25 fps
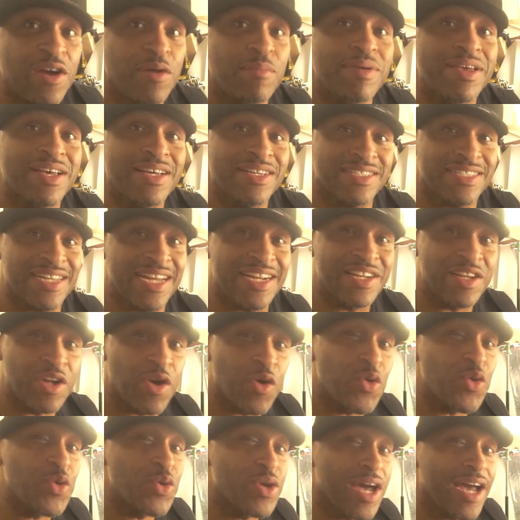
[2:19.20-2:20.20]
because I
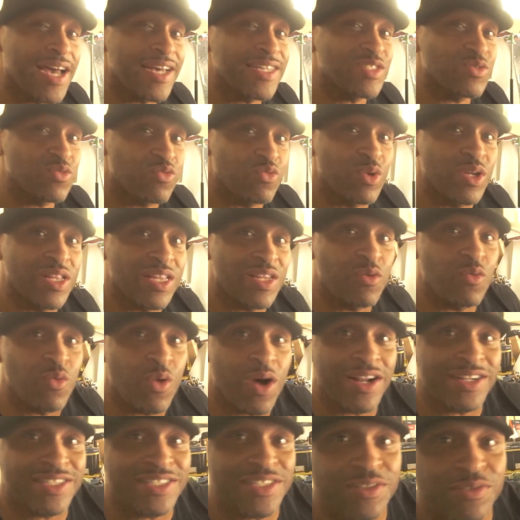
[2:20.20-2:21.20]
know you guys really
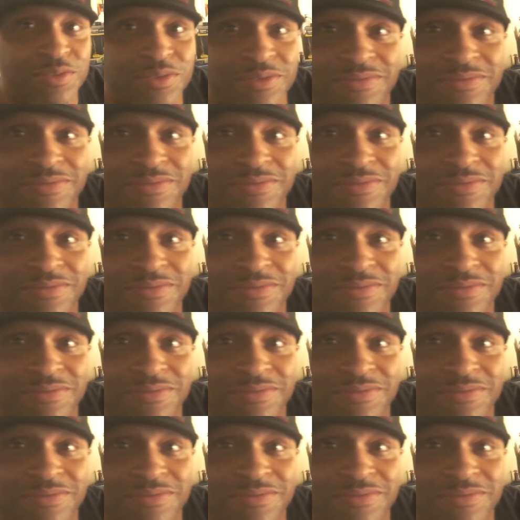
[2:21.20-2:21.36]
want it.